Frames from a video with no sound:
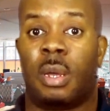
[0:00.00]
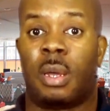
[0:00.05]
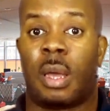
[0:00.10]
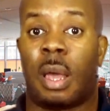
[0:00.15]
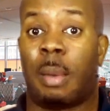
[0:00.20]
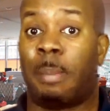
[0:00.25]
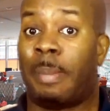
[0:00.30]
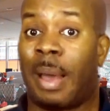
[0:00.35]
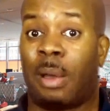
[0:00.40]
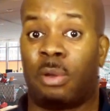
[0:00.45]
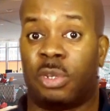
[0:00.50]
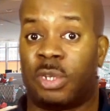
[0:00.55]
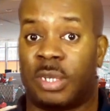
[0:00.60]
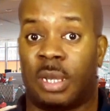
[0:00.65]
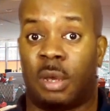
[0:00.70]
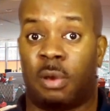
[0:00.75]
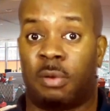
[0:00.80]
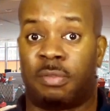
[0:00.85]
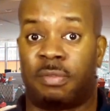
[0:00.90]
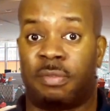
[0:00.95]
about
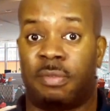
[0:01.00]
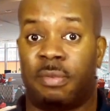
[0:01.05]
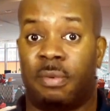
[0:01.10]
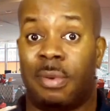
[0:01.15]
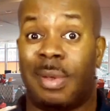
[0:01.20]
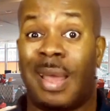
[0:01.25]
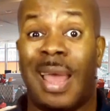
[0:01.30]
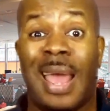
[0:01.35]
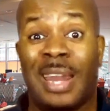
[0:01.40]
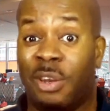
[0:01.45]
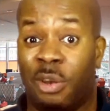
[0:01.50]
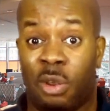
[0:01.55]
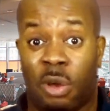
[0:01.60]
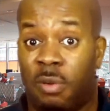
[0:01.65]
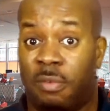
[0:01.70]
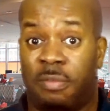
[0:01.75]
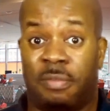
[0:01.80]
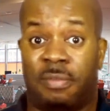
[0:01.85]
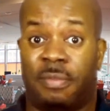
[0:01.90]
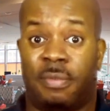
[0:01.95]
yourself, end
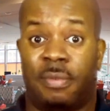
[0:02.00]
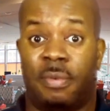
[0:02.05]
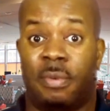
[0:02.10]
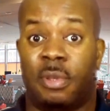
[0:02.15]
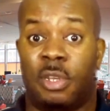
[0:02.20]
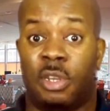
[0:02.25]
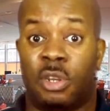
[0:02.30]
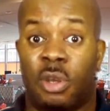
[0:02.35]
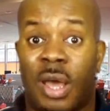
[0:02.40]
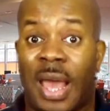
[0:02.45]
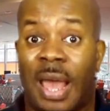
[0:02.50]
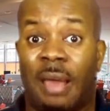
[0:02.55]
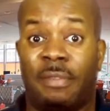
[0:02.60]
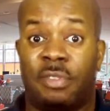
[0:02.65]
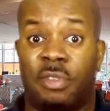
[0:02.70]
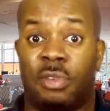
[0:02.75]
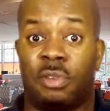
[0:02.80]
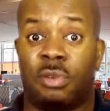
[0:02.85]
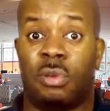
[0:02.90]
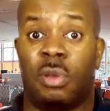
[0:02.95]
of. You don't have
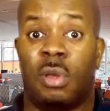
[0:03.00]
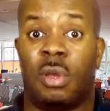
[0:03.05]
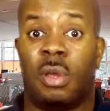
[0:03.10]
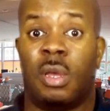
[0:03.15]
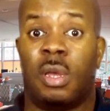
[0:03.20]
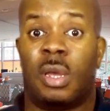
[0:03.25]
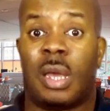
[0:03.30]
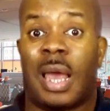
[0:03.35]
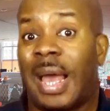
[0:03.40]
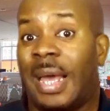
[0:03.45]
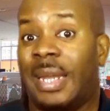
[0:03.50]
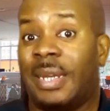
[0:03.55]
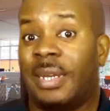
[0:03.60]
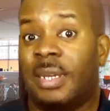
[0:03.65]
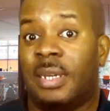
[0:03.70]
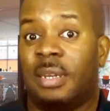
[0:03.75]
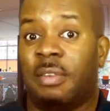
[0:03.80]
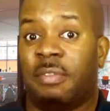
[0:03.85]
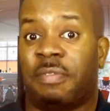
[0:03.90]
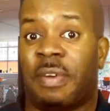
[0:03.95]
to add
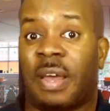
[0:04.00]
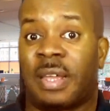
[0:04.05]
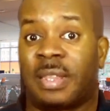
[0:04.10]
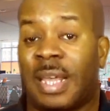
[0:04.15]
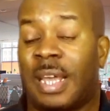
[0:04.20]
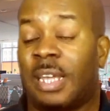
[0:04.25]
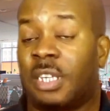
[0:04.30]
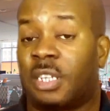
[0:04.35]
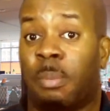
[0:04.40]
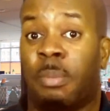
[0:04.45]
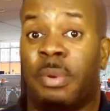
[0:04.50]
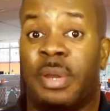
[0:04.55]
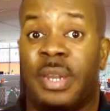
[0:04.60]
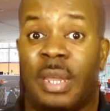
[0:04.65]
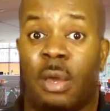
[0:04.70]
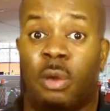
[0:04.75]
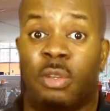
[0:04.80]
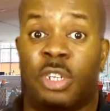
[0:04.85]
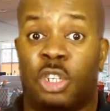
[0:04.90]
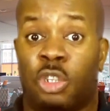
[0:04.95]
the fact that somebody
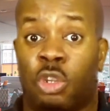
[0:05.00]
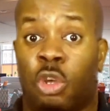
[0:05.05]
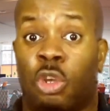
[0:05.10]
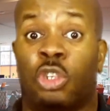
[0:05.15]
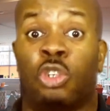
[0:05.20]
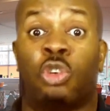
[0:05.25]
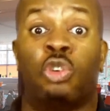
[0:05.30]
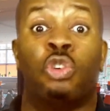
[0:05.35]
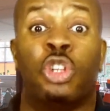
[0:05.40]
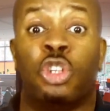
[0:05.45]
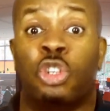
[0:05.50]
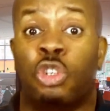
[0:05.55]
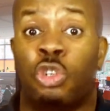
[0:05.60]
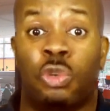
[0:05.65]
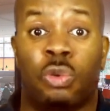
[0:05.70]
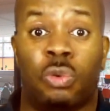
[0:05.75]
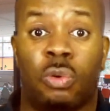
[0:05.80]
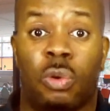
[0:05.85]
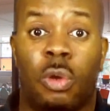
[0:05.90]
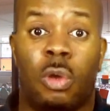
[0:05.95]
else is not as good as you,
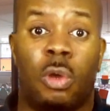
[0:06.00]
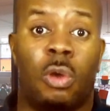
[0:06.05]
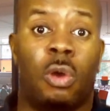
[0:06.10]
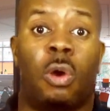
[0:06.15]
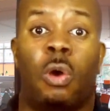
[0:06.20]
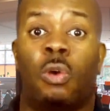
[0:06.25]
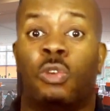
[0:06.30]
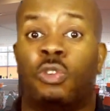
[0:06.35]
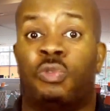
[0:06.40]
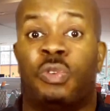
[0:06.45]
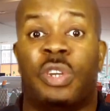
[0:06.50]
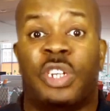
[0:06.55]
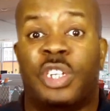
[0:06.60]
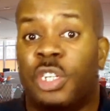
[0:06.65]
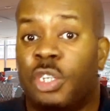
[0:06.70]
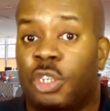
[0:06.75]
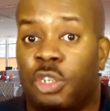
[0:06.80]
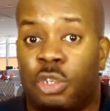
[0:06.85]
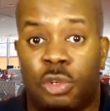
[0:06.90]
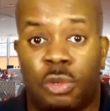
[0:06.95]
or as rich
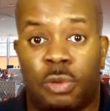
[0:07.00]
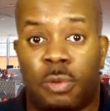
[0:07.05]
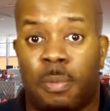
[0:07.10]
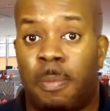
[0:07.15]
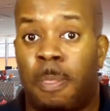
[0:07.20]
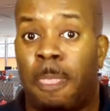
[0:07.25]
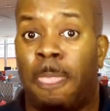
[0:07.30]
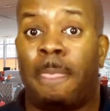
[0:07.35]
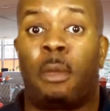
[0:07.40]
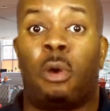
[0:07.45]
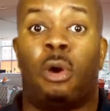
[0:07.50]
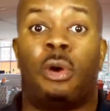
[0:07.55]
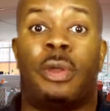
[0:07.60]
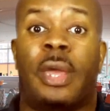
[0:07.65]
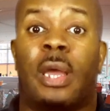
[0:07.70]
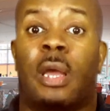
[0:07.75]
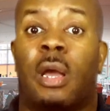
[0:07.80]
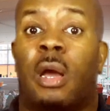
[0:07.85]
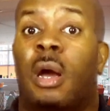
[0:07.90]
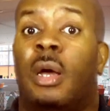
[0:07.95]
as you, or
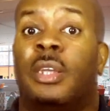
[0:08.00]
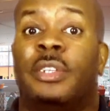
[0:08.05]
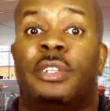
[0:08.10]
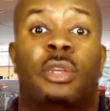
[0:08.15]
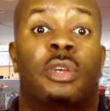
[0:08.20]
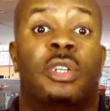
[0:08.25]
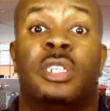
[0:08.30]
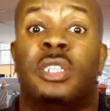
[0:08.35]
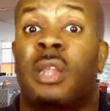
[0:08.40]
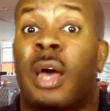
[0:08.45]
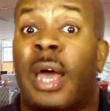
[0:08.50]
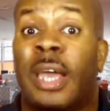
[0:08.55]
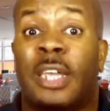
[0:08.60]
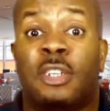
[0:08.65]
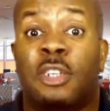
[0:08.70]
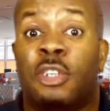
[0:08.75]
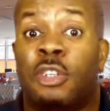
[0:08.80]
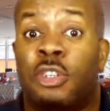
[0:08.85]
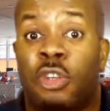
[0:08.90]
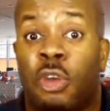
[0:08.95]
their car's not as
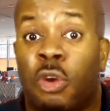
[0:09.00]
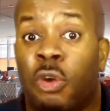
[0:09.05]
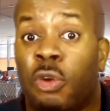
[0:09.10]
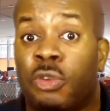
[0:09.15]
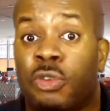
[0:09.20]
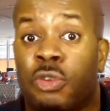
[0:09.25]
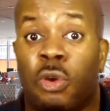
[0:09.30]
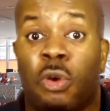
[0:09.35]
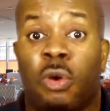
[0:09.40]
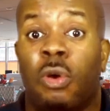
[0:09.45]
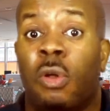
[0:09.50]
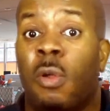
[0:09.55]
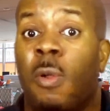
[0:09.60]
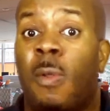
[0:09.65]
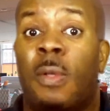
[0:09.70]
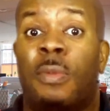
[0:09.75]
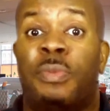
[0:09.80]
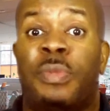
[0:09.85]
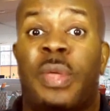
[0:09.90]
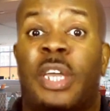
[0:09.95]
nice as yours, or
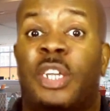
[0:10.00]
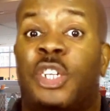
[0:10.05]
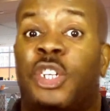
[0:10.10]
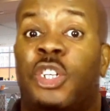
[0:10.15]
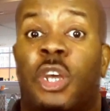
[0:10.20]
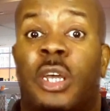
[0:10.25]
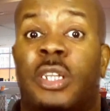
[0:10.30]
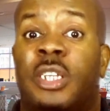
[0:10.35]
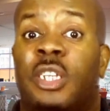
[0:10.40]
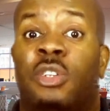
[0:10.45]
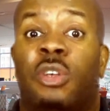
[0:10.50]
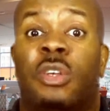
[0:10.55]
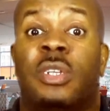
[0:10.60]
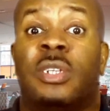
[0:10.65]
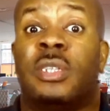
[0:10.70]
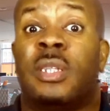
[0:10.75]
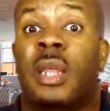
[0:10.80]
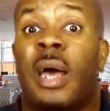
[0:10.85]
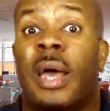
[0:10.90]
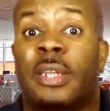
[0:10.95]
their shirt is not as
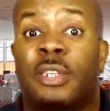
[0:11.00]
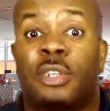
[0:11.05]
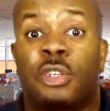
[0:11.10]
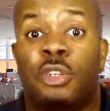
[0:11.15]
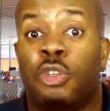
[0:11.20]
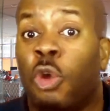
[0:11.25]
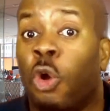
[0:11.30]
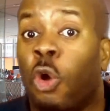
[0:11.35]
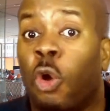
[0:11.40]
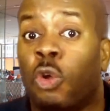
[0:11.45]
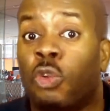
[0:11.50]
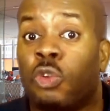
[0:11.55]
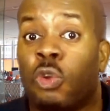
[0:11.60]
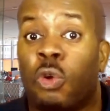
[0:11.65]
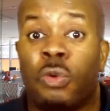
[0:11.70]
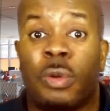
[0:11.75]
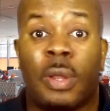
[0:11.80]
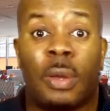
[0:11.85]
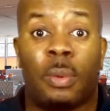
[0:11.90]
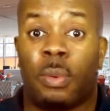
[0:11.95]
nice as yours,
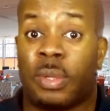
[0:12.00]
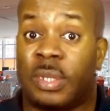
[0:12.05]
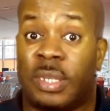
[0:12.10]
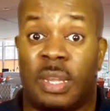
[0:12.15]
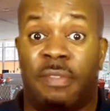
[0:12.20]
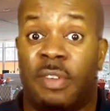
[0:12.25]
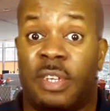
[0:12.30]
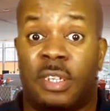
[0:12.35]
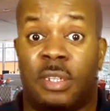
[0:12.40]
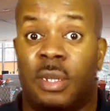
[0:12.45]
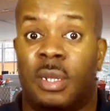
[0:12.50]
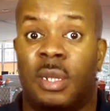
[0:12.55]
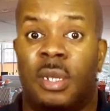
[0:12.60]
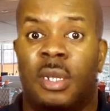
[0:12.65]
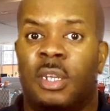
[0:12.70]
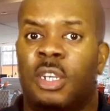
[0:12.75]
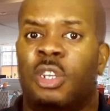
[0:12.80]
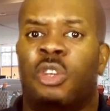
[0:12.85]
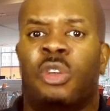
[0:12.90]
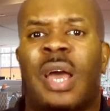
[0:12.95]
or their whatever.
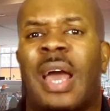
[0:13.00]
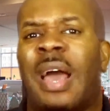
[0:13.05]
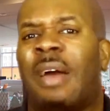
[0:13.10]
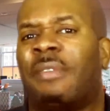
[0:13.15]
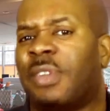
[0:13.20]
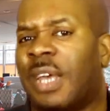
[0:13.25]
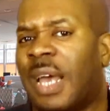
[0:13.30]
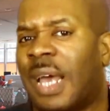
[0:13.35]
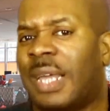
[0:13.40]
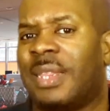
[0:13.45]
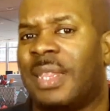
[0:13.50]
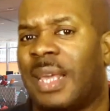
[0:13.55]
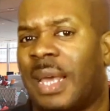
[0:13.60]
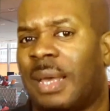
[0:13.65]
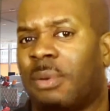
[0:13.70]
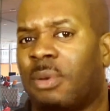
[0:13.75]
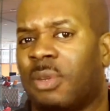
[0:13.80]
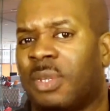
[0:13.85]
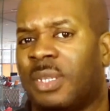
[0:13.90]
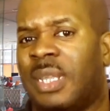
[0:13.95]
You don't have to add that,
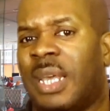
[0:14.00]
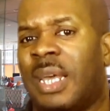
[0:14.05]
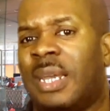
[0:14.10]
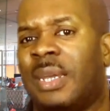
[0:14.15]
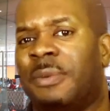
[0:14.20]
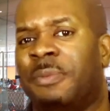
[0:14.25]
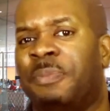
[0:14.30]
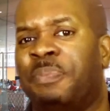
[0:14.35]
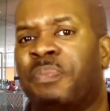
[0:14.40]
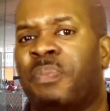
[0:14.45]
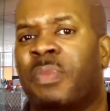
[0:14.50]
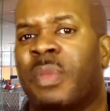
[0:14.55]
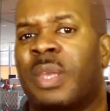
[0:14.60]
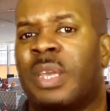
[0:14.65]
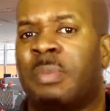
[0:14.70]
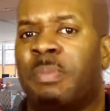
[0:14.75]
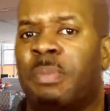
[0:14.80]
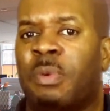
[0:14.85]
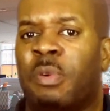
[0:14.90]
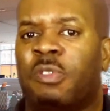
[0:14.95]
because then
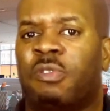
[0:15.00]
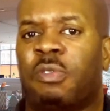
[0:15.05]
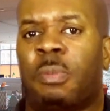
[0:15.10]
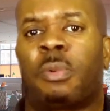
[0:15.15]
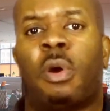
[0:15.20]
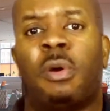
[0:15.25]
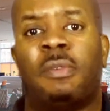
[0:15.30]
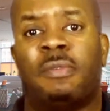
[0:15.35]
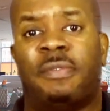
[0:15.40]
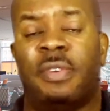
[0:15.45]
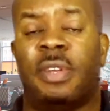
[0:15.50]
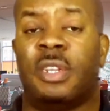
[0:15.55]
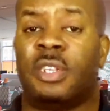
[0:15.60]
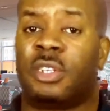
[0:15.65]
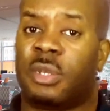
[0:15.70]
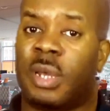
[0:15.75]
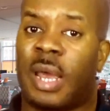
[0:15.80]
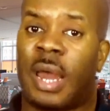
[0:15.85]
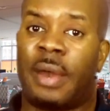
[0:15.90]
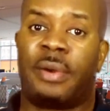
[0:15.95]
it moves from confidence
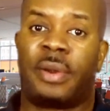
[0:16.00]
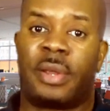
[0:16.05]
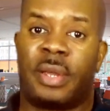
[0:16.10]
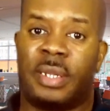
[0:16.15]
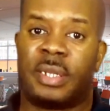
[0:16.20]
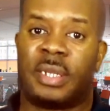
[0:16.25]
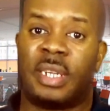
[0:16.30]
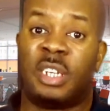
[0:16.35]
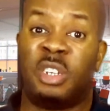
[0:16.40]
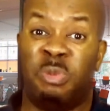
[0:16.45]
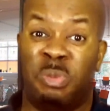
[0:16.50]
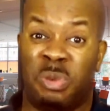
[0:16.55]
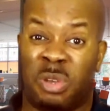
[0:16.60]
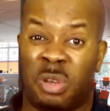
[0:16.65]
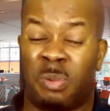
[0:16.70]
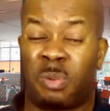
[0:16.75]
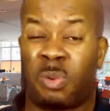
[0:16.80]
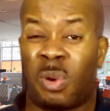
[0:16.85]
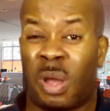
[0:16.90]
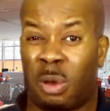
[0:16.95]
to arrogance, and you
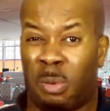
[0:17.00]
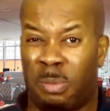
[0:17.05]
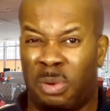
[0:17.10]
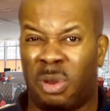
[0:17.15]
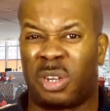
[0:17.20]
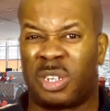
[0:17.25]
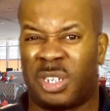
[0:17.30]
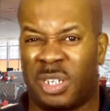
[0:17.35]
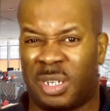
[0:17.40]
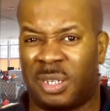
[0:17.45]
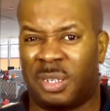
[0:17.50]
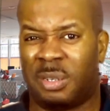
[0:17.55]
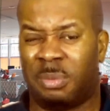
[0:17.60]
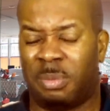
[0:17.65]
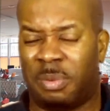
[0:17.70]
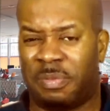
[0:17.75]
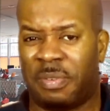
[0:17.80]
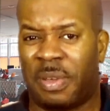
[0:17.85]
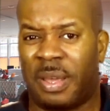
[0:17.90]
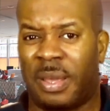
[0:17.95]
become quite obnoxious, to be
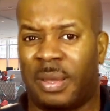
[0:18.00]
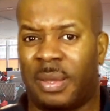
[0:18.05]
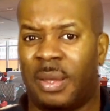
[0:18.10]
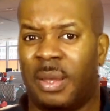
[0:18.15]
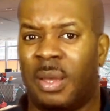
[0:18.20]
fair.